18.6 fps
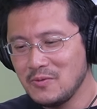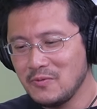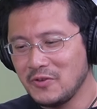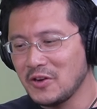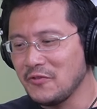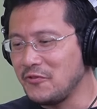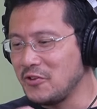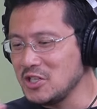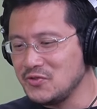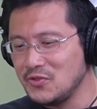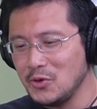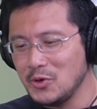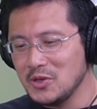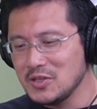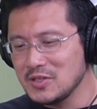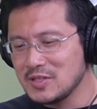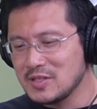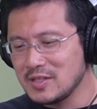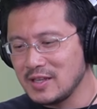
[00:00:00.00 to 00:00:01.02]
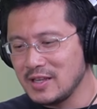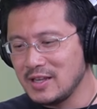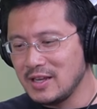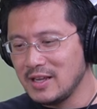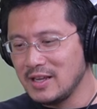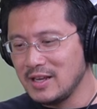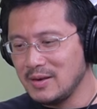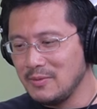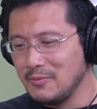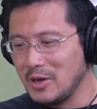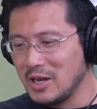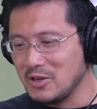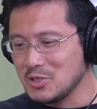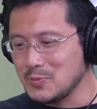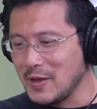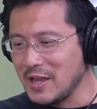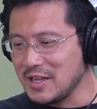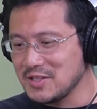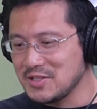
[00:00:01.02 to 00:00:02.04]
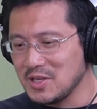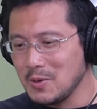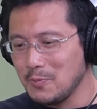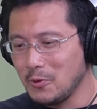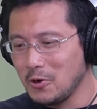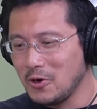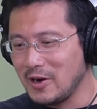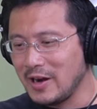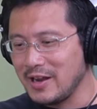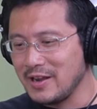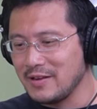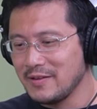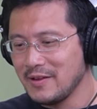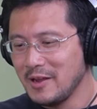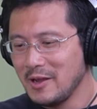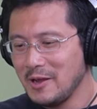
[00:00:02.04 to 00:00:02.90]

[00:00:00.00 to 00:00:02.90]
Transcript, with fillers: for the first few years, and, and when I was back in Singapore, I